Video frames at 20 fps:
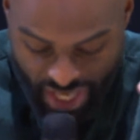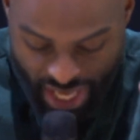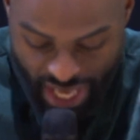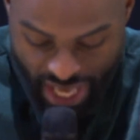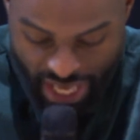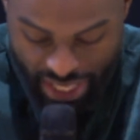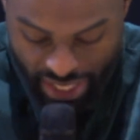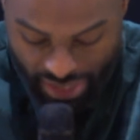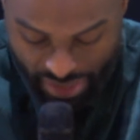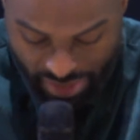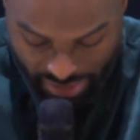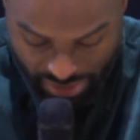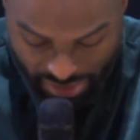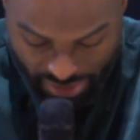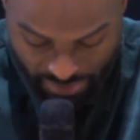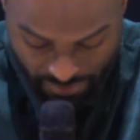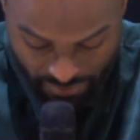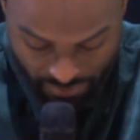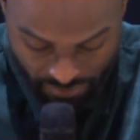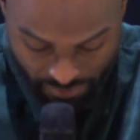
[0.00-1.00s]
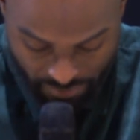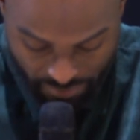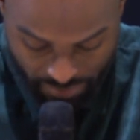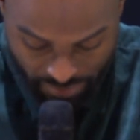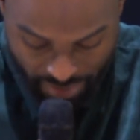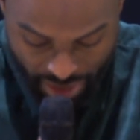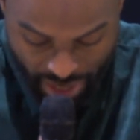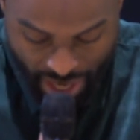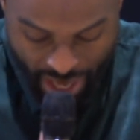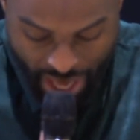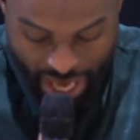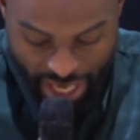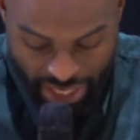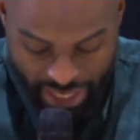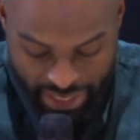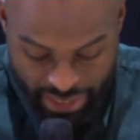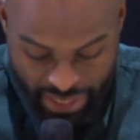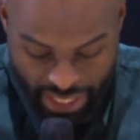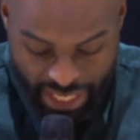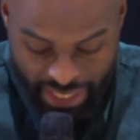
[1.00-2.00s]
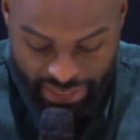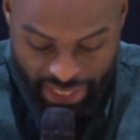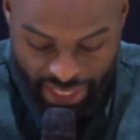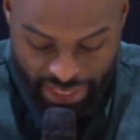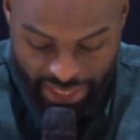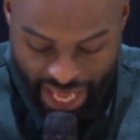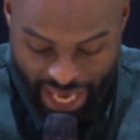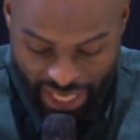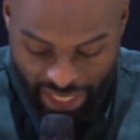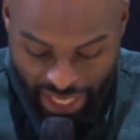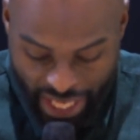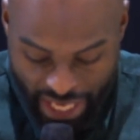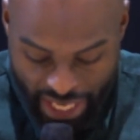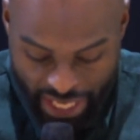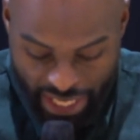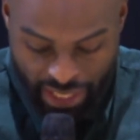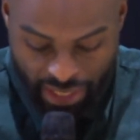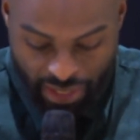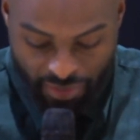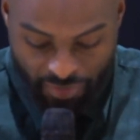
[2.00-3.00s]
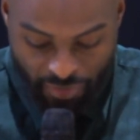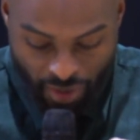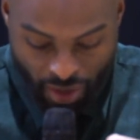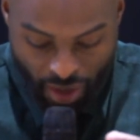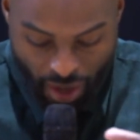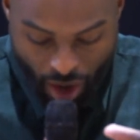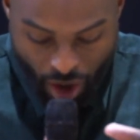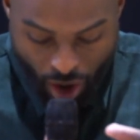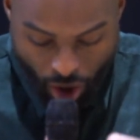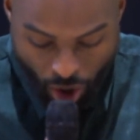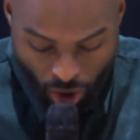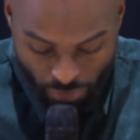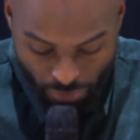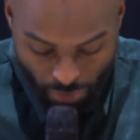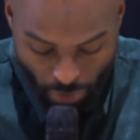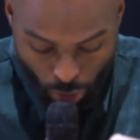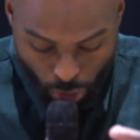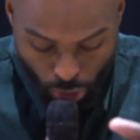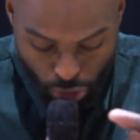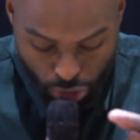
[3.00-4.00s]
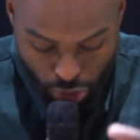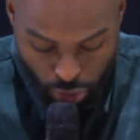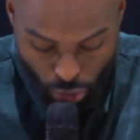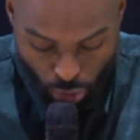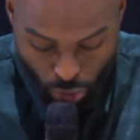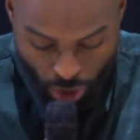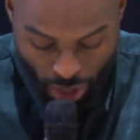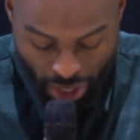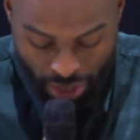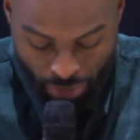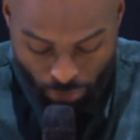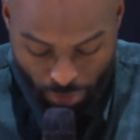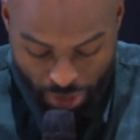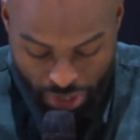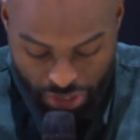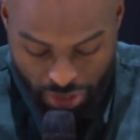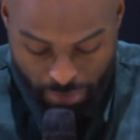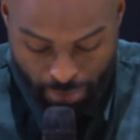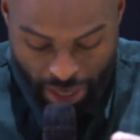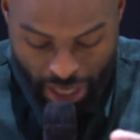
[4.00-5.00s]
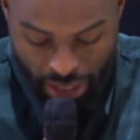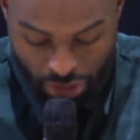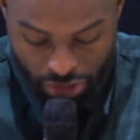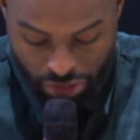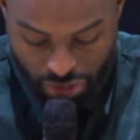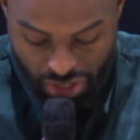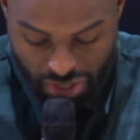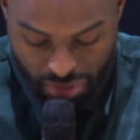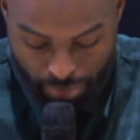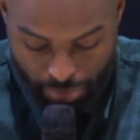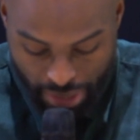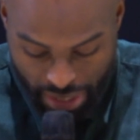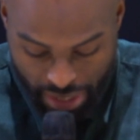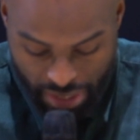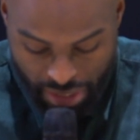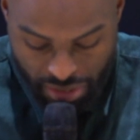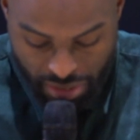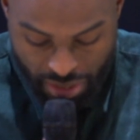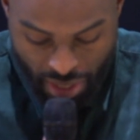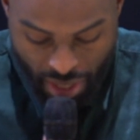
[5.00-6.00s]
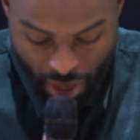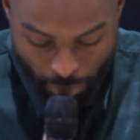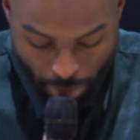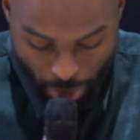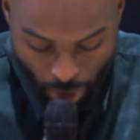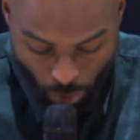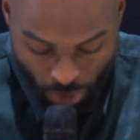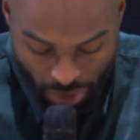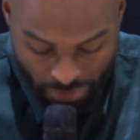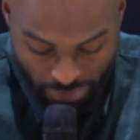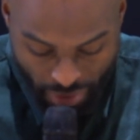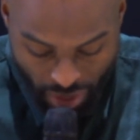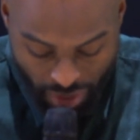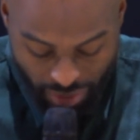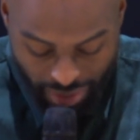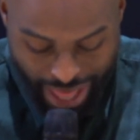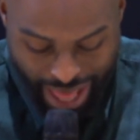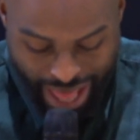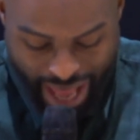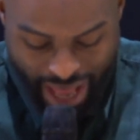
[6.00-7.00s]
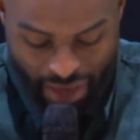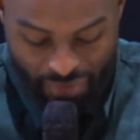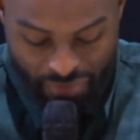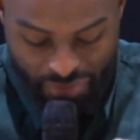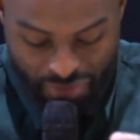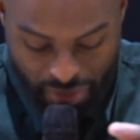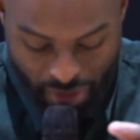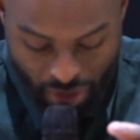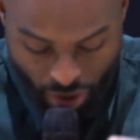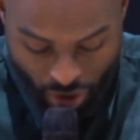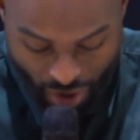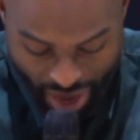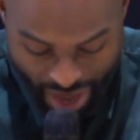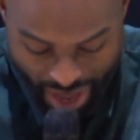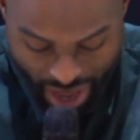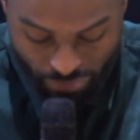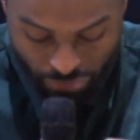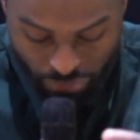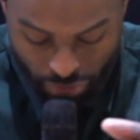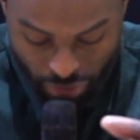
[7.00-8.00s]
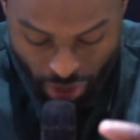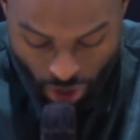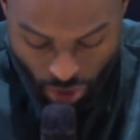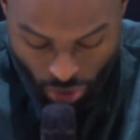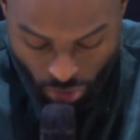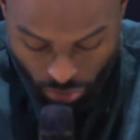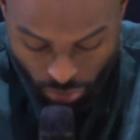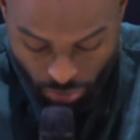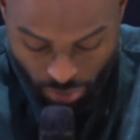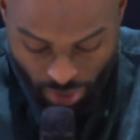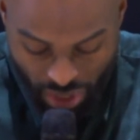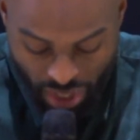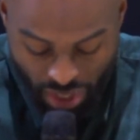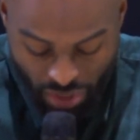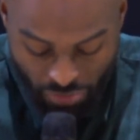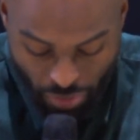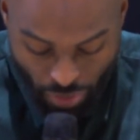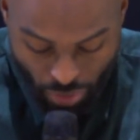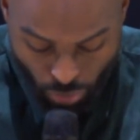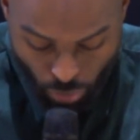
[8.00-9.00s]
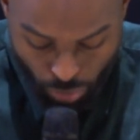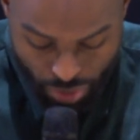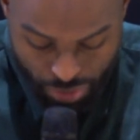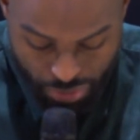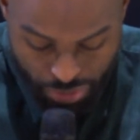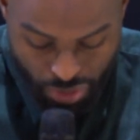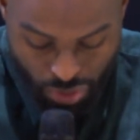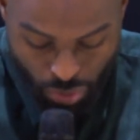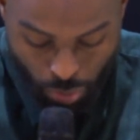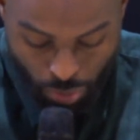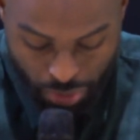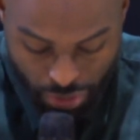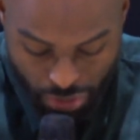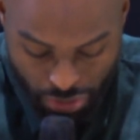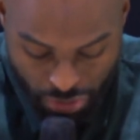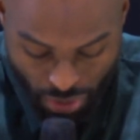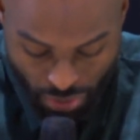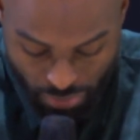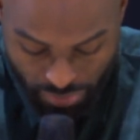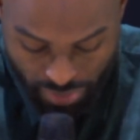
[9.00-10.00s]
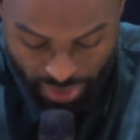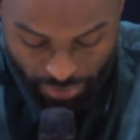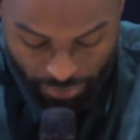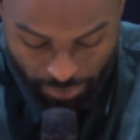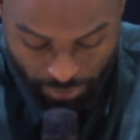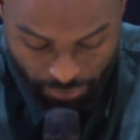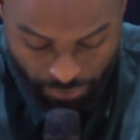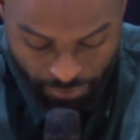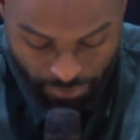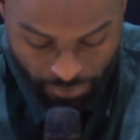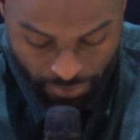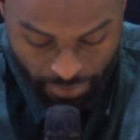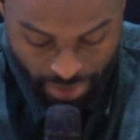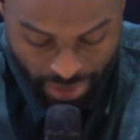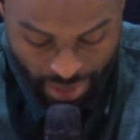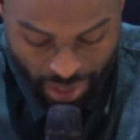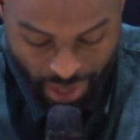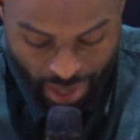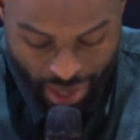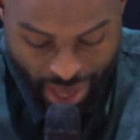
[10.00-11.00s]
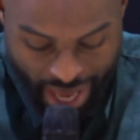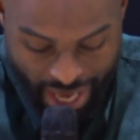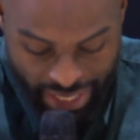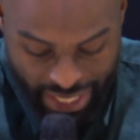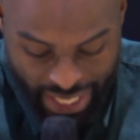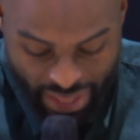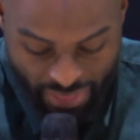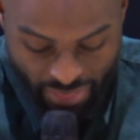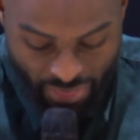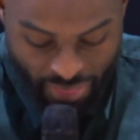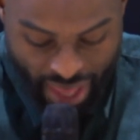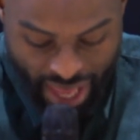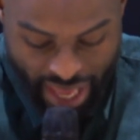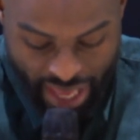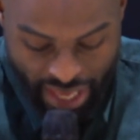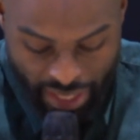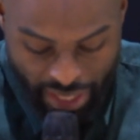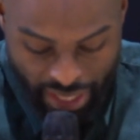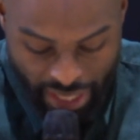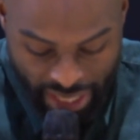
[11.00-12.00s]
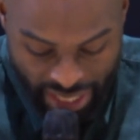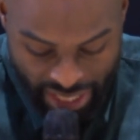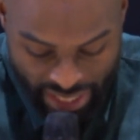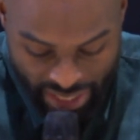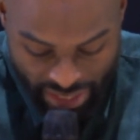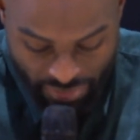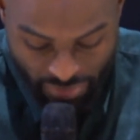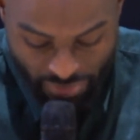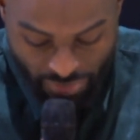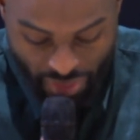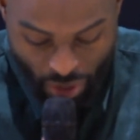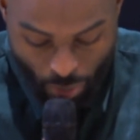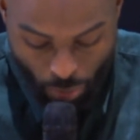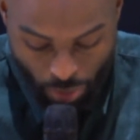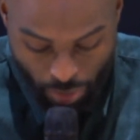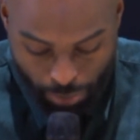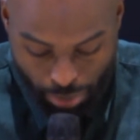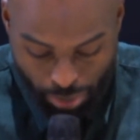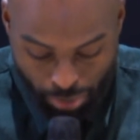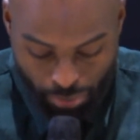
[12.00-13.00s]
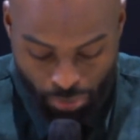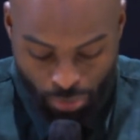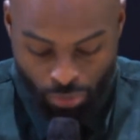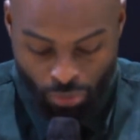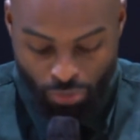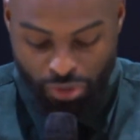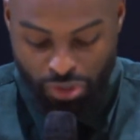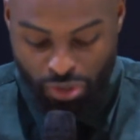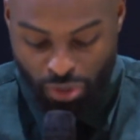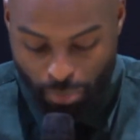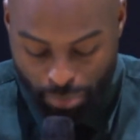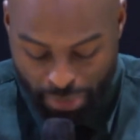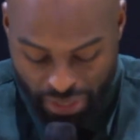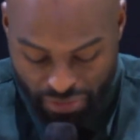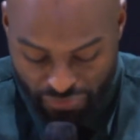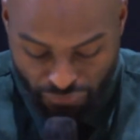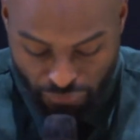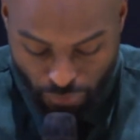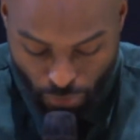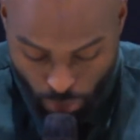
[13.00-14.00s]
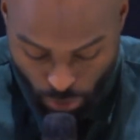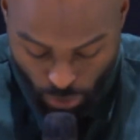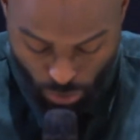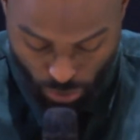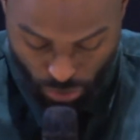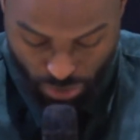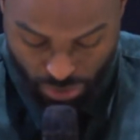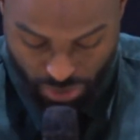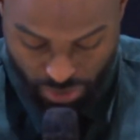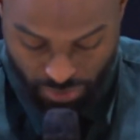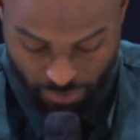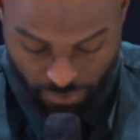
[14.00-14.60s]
eggs, it did not lay, are those who gain riches by unjust means, but when their lives are half gone, their riches will desert them, and in that end, they will prove to be fools.